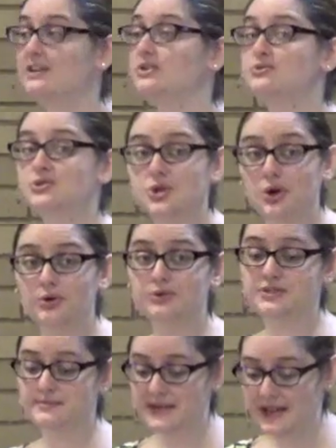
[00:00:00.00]
You
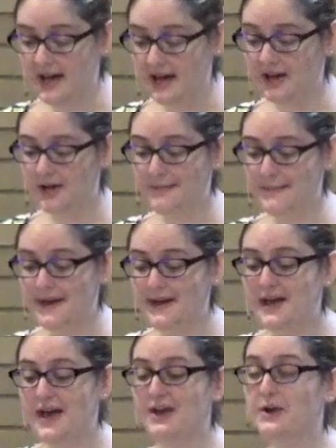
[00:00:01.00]
chose to
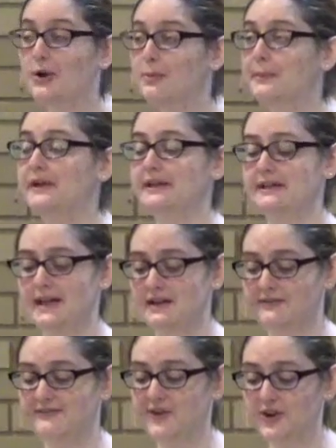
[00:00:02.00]
become an open and
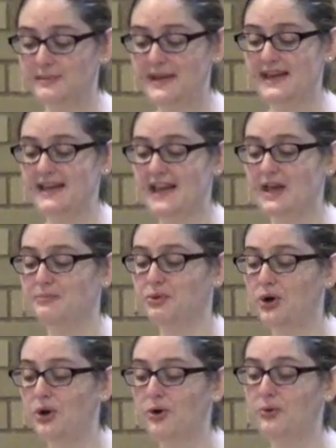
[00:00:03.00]
affirming and
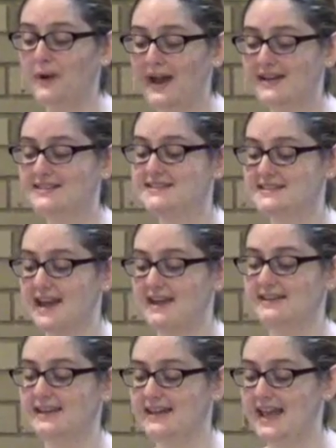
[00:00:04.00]

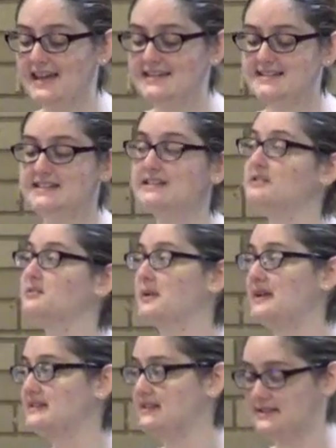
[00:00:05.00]
pro-reconciling
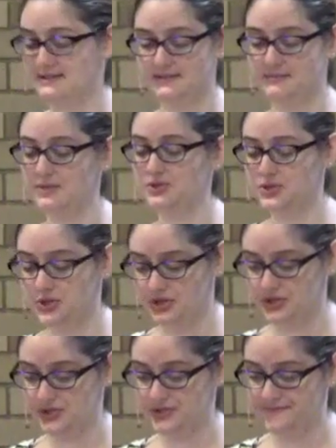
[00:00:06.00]
anti-racism
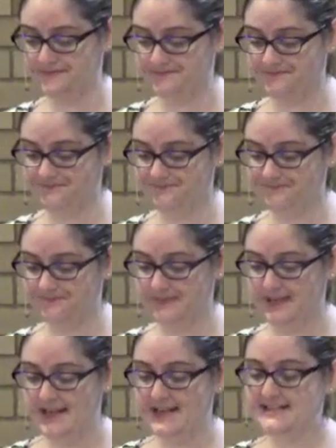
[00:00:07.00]
church.
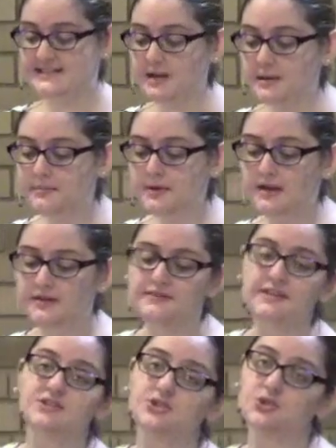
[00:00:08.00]
Some of
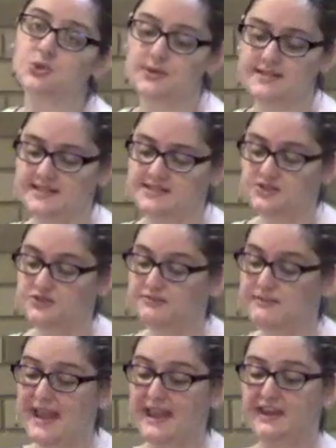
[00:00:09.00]
these choices you've
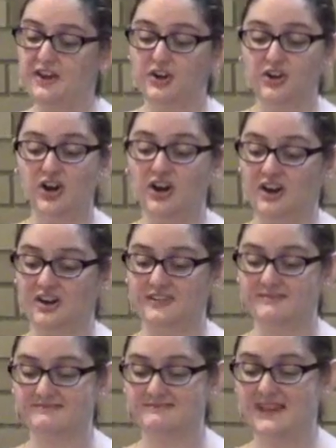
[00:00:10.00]
made are
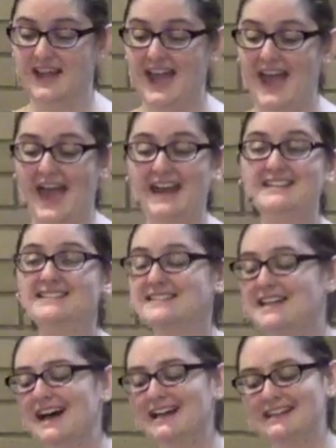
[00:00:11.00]
hard, and it's
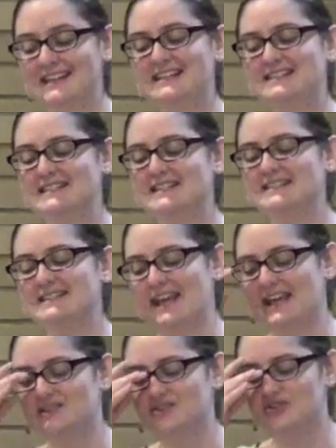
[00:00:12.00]
not easy
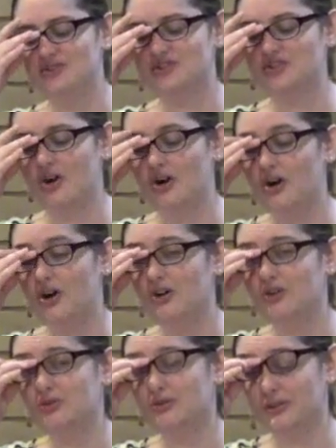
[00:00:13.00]
to answer this
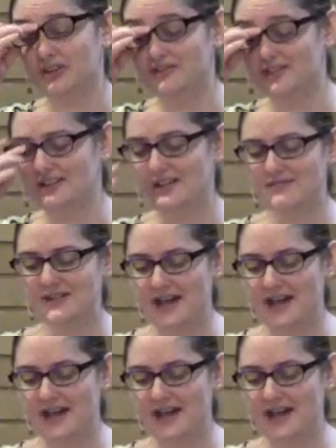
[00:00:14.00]
call or even live it